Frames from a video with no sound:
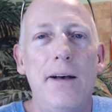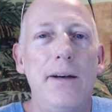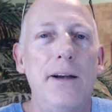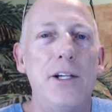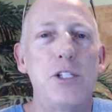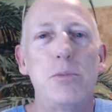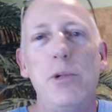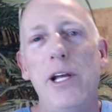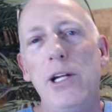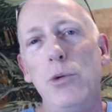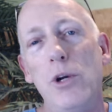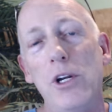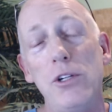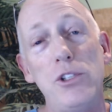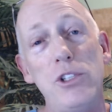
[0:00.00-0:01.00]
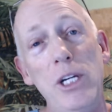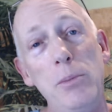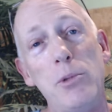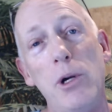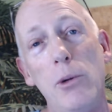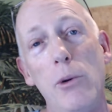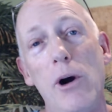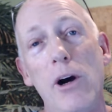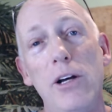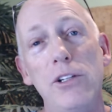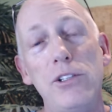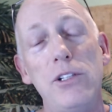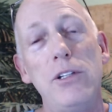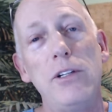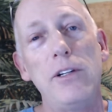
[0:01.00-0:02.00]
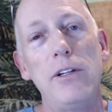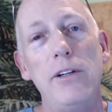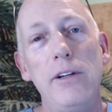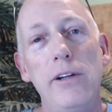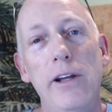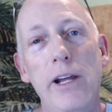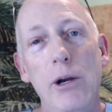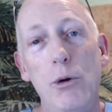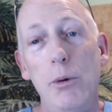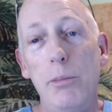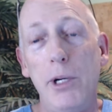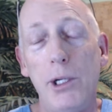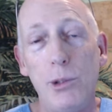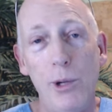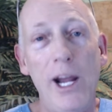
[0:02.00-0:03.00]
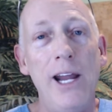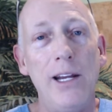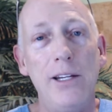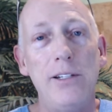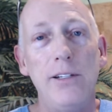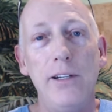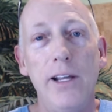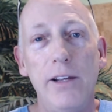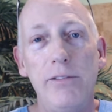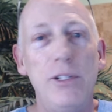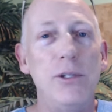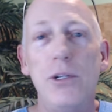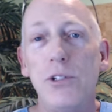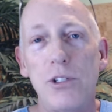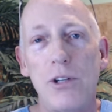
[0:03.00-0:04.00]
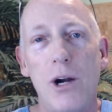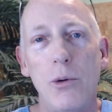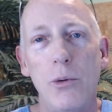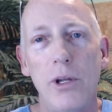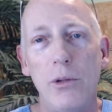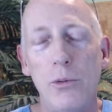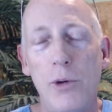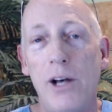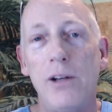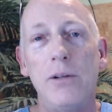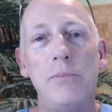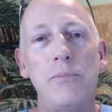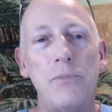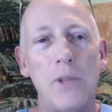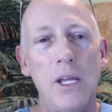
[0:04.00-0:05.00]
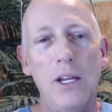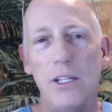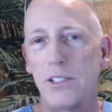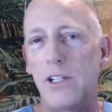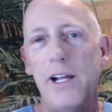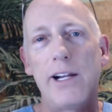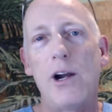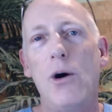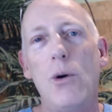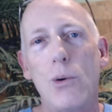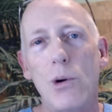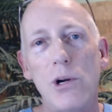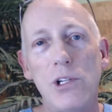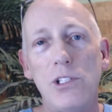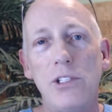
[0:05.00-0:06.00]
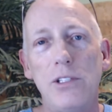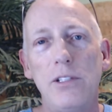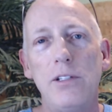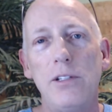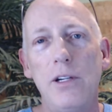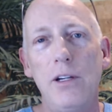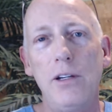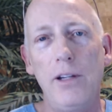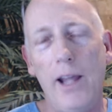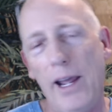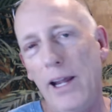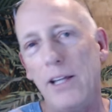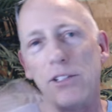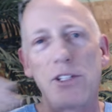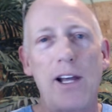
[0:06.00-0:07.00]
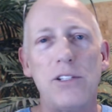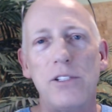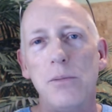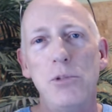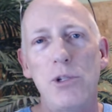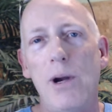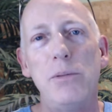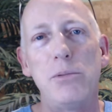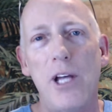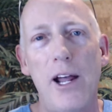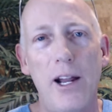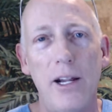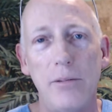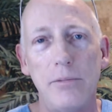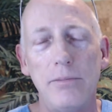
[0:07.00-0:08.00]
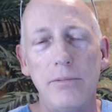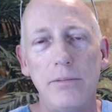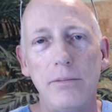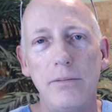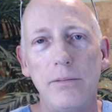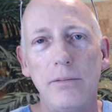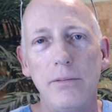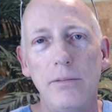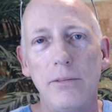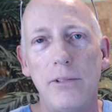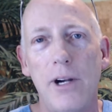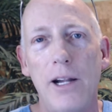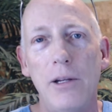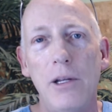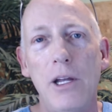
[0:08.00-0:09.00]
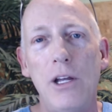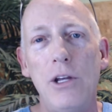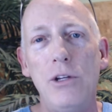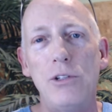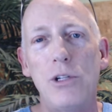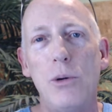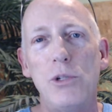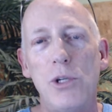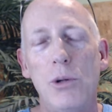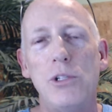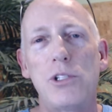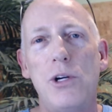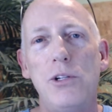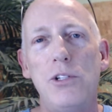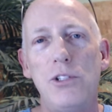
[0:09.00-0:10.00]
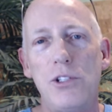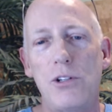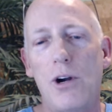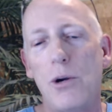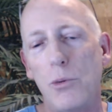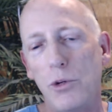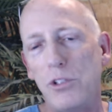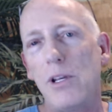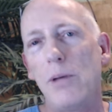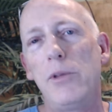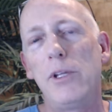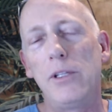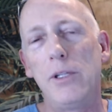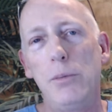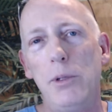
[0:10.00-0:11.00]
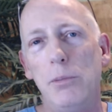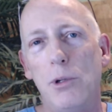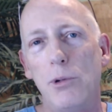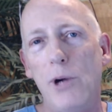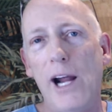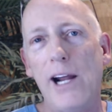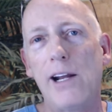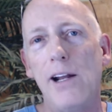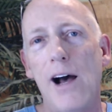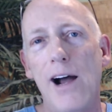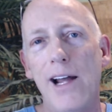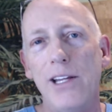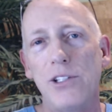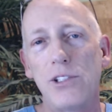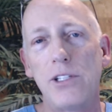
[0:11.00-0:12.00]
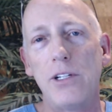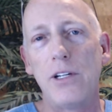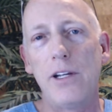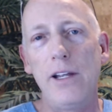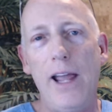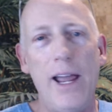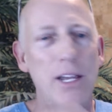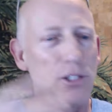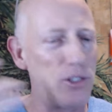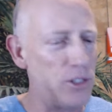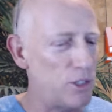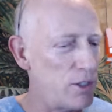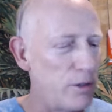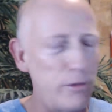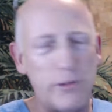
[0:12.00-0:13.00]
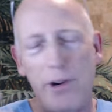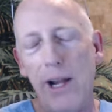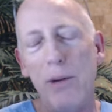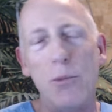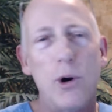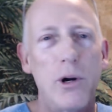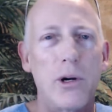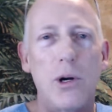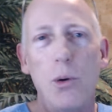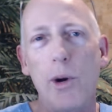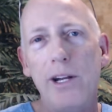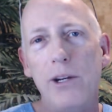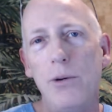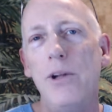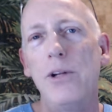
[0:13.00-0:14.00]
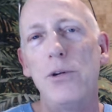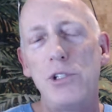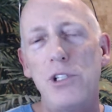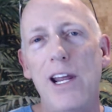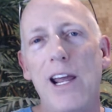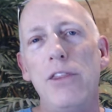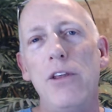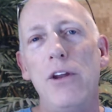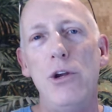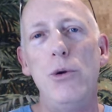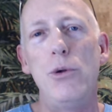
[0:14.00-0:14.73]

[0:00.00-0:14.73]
explain what a zebra was, it would be great if you could start with, well, it's like a horse, and it's got some stripes on it, right? So it's always good to start with something that people recognize as just a framework, a way to understand the new